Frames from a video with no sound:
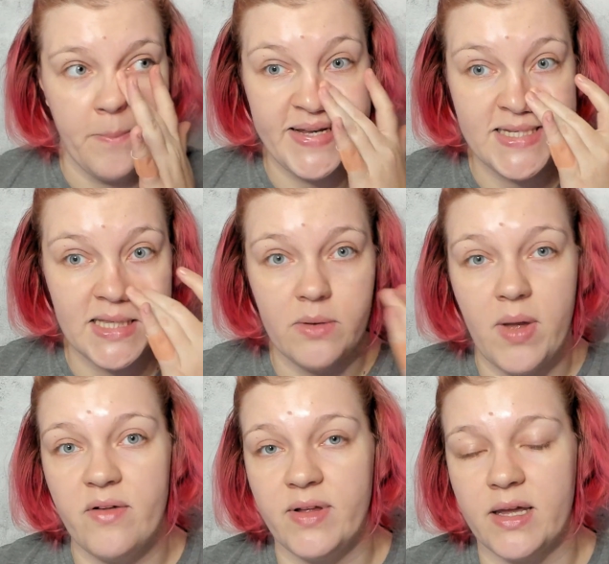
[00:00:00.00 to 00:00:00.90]
Basically, we
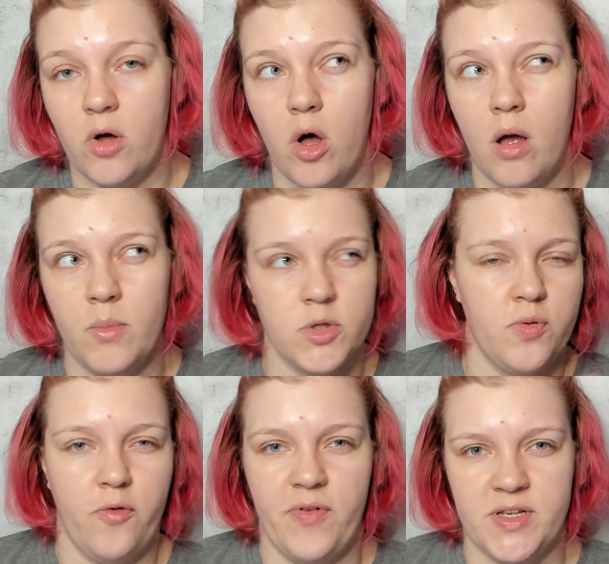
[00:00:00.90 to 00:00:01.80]
have like a almost
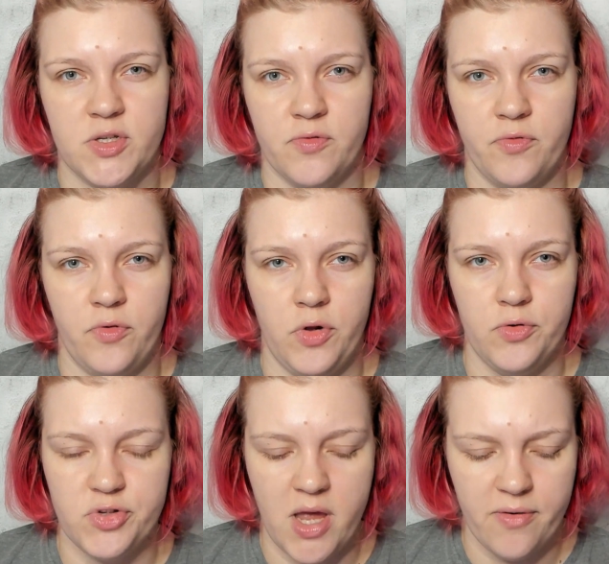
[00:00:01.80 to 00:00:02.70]
full face of new
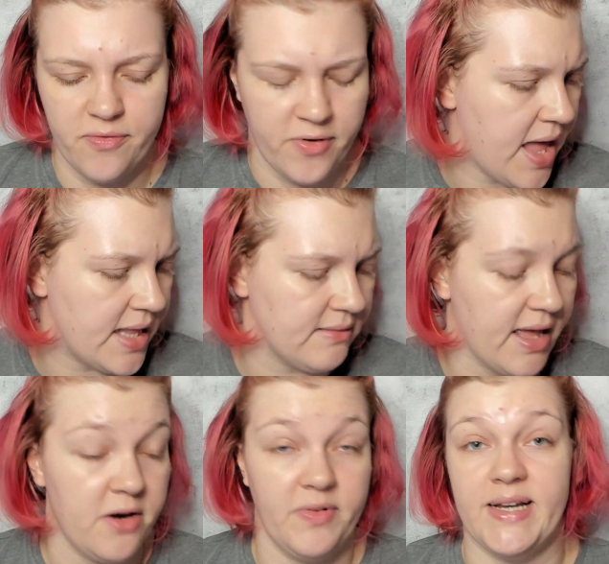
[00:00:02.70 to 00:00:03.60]
stuff and
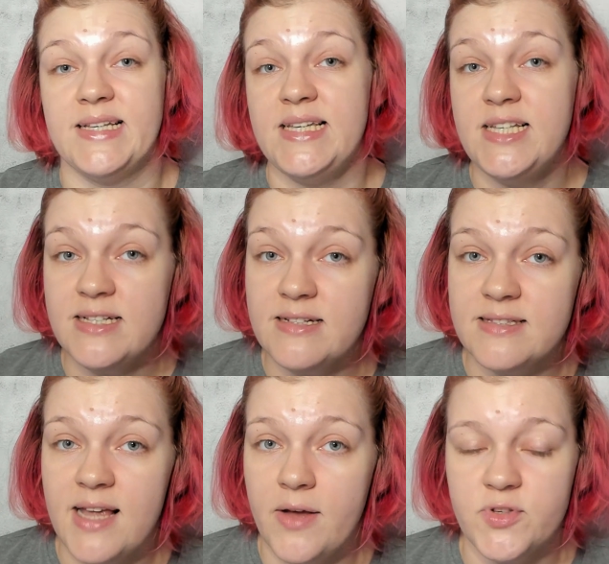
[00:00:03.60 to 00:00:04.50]
kind of like seasonal
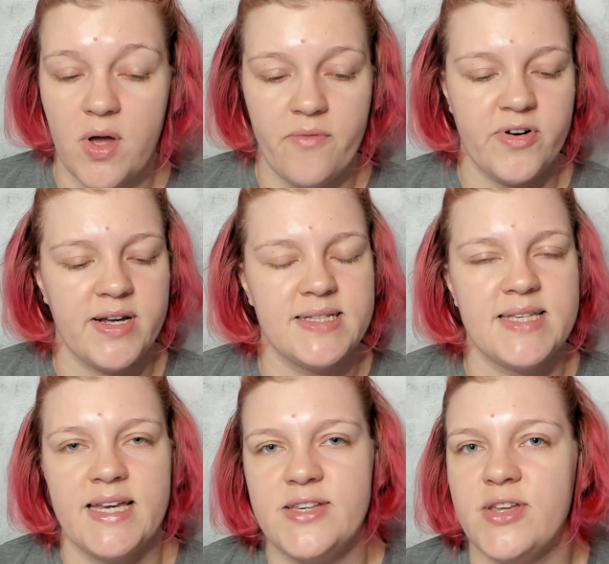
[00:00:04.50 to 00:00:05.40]
stuff. So I'm very
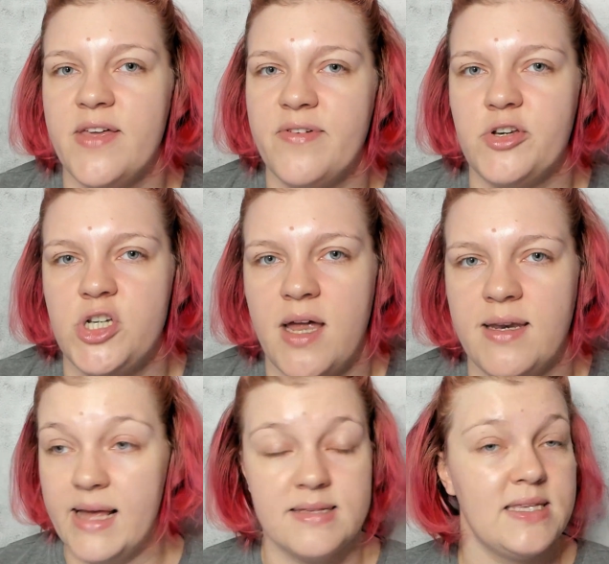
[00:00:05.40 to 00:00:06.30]
excited to give it a shot
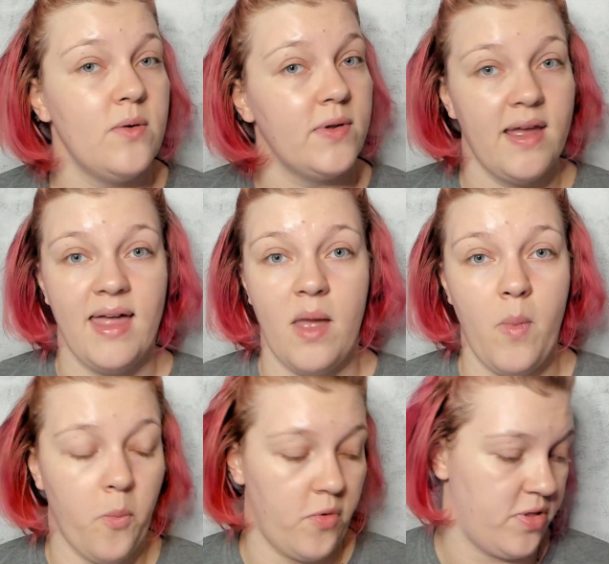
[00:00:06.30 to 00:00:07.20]
and see what they came
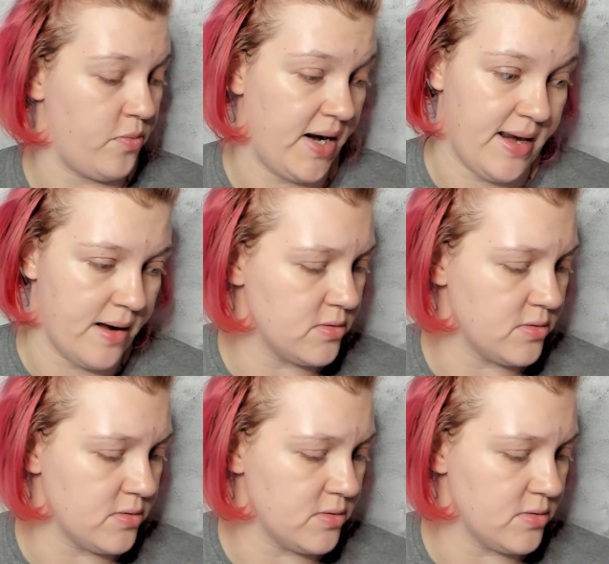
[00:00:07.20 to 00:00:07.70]
up with right now.